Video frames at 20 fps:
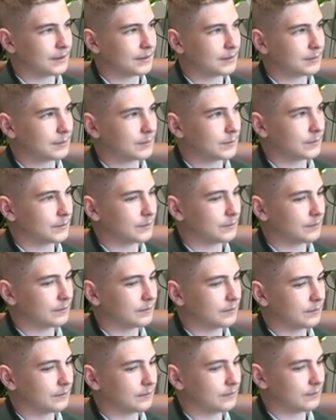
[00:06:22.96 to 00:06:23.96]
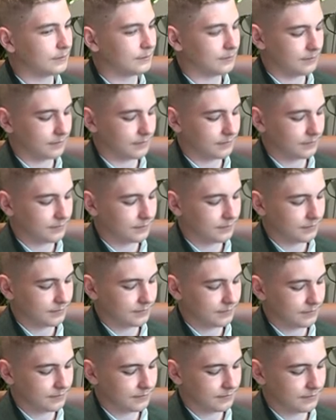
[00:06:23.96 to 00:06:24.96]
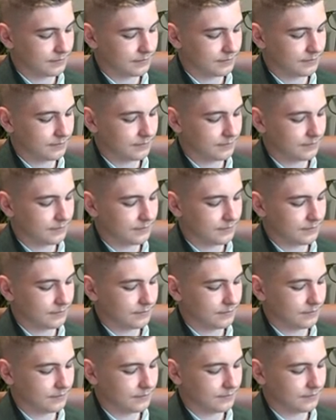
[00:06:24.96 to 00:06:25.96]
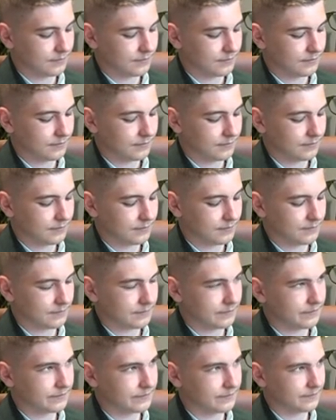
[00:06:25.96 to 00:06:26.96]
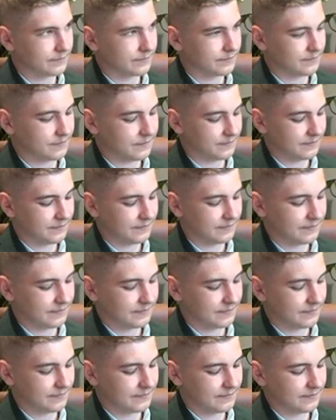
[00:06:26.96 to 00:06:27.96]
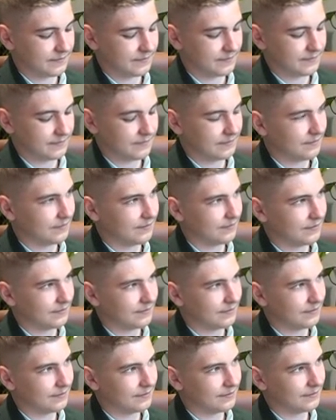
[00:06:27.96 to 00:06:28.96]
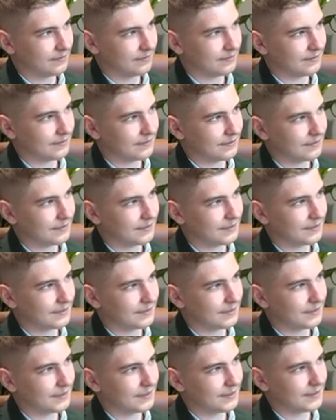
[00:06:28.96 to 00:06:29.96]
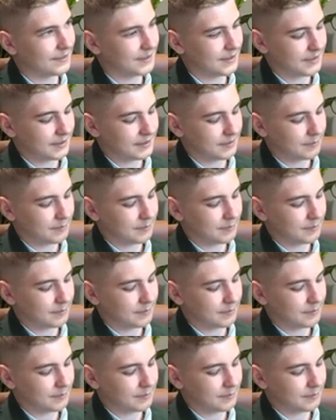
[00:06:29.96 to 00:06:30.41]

(not speaking)